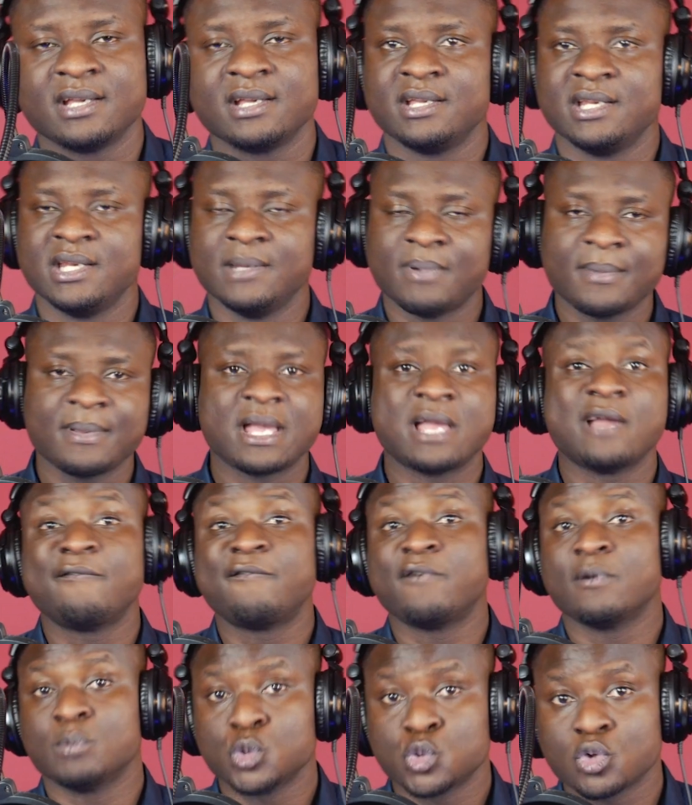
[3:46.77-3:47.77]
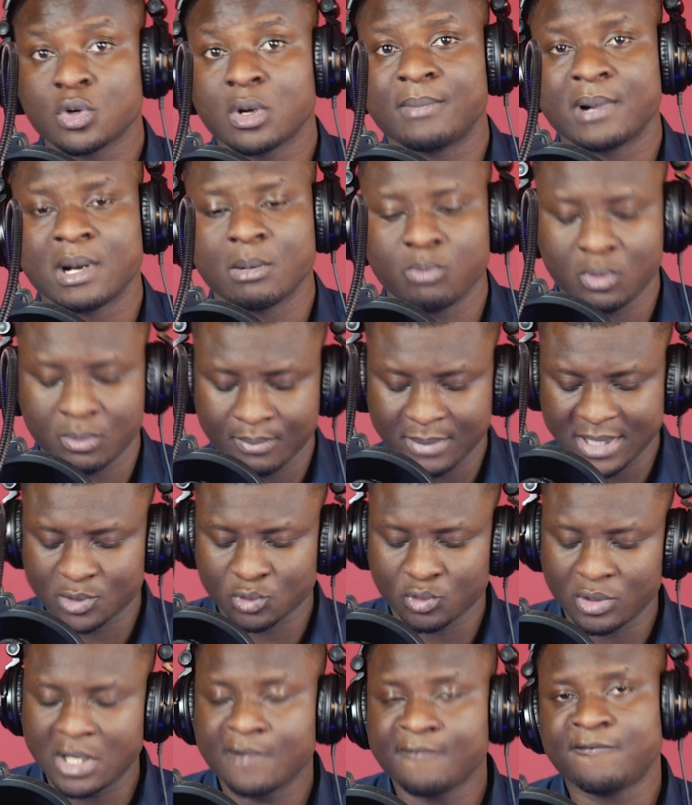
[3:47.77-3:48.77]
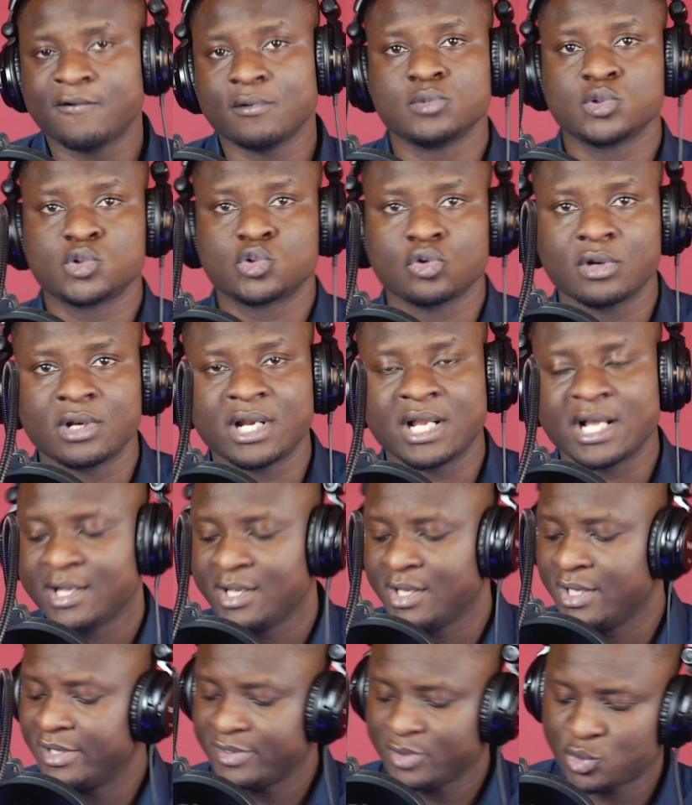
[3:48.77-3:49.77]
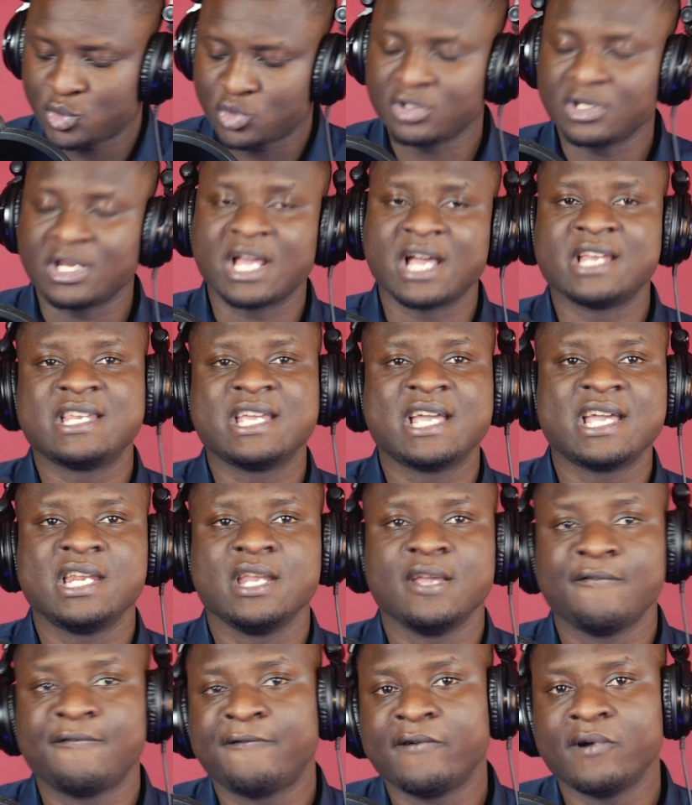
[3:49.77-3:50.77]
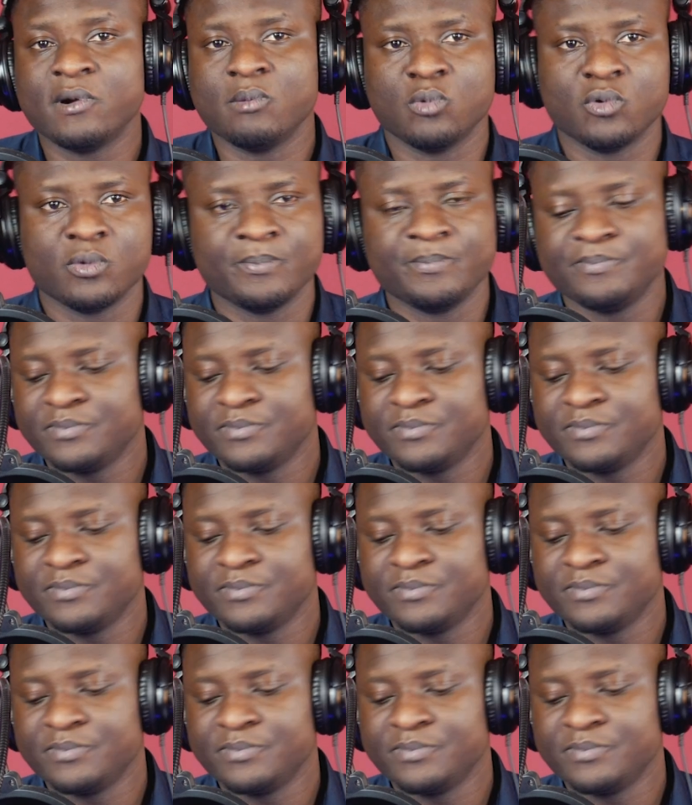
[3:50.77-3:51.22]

nipa bia ye from so abrabo but o ye from so na sua de free mu